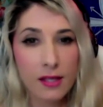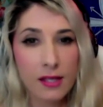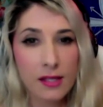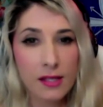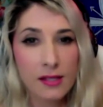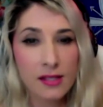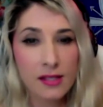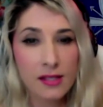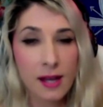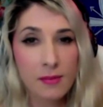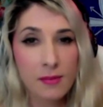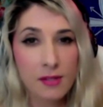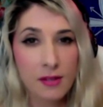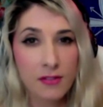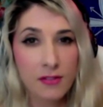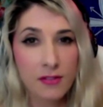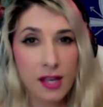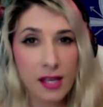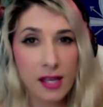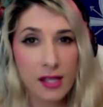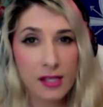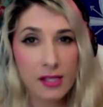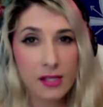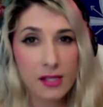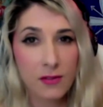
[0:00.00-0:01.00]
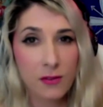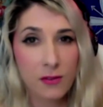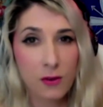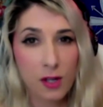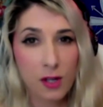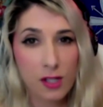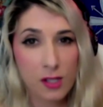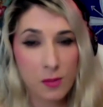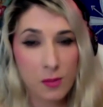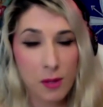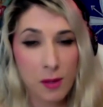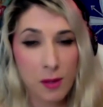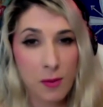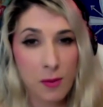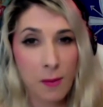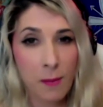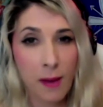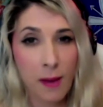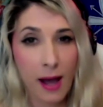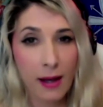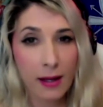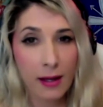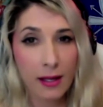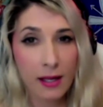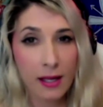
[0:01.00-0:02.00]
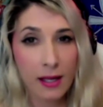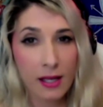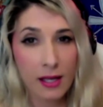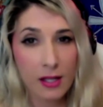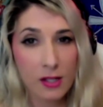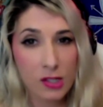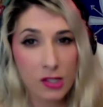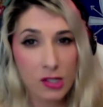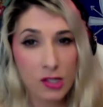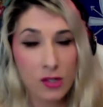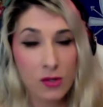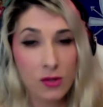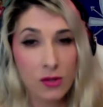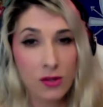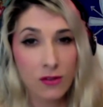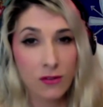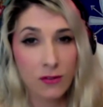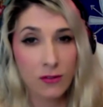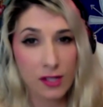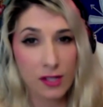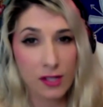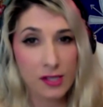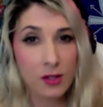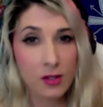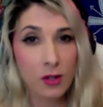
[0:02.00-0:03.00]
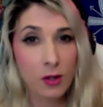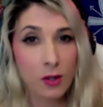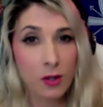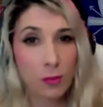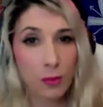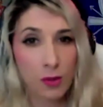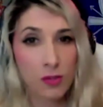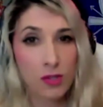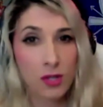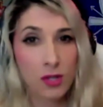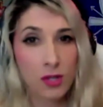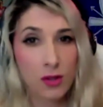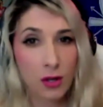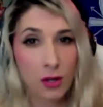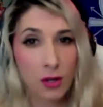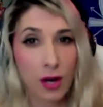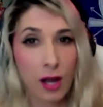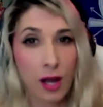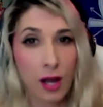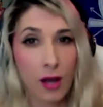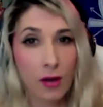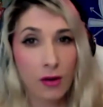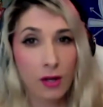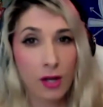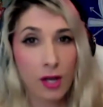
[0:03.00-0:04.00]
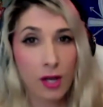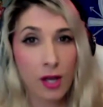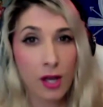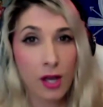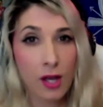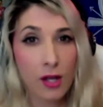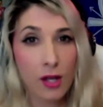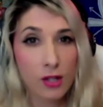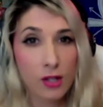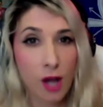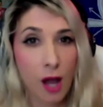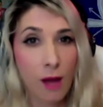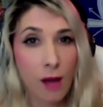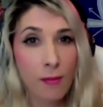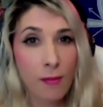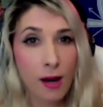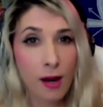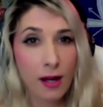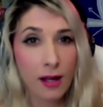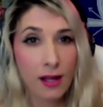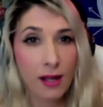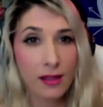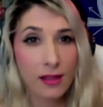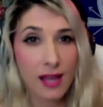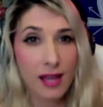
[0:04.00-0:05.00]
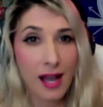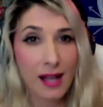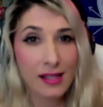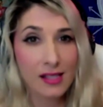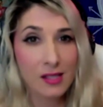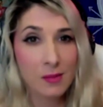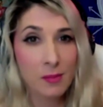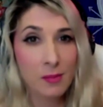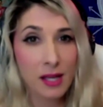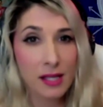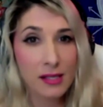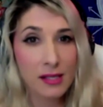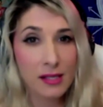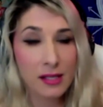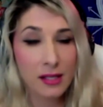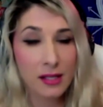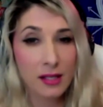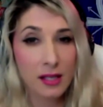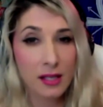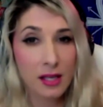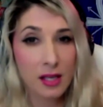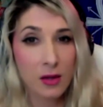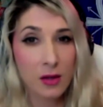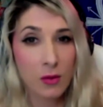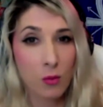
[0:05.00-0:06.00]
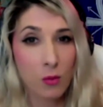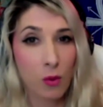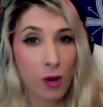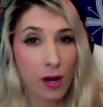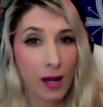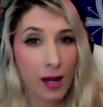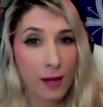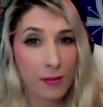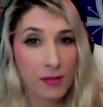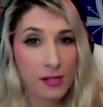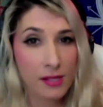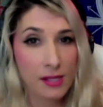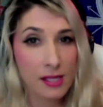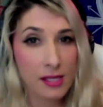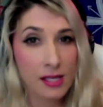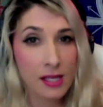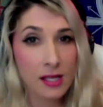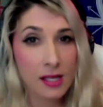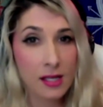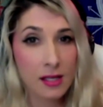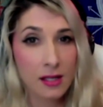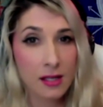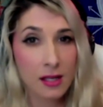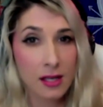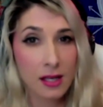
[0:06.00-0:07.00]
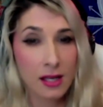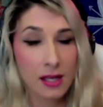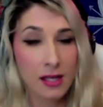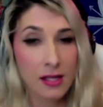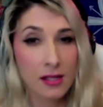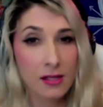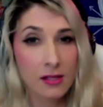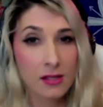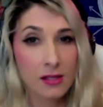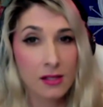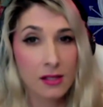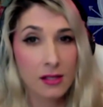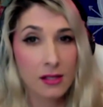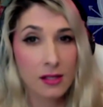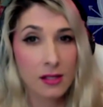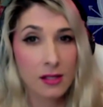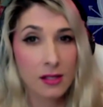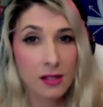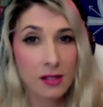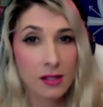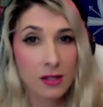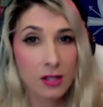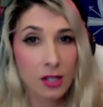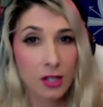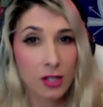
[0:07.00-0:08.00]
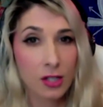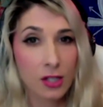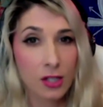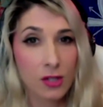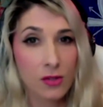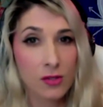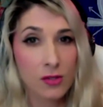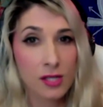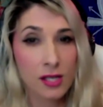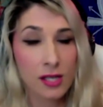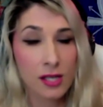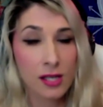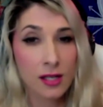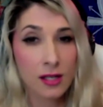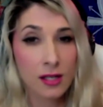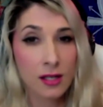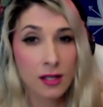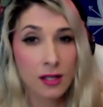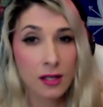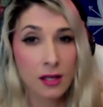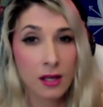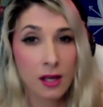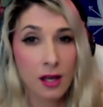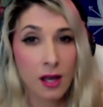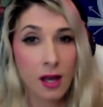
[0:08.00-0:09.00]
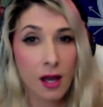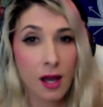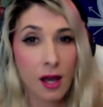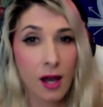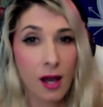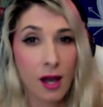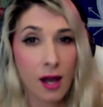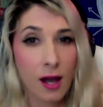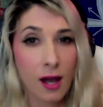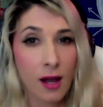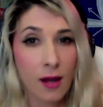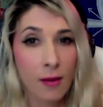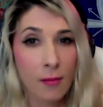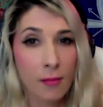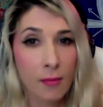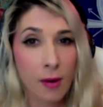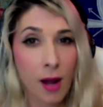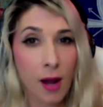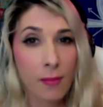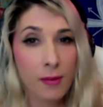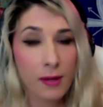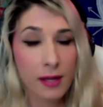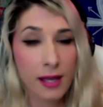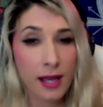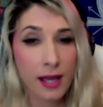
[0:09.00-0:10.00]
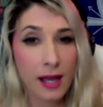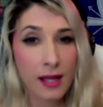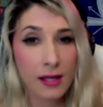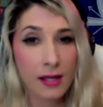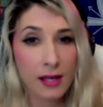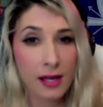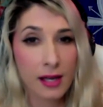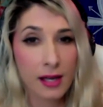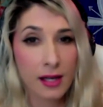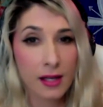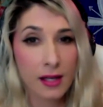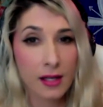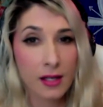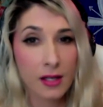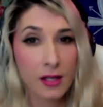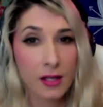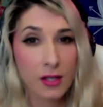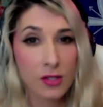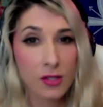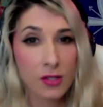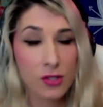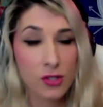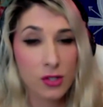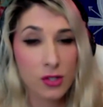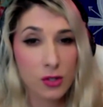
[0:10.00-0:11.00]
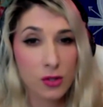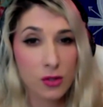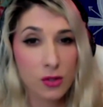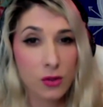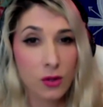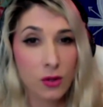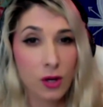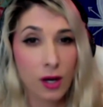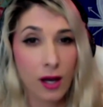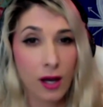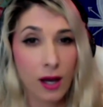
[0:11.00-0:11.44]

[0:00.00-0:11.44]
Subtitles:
types of things to force people back into the physical boots on the ground job market. That's basically what I'm seeing is they're using propaganda to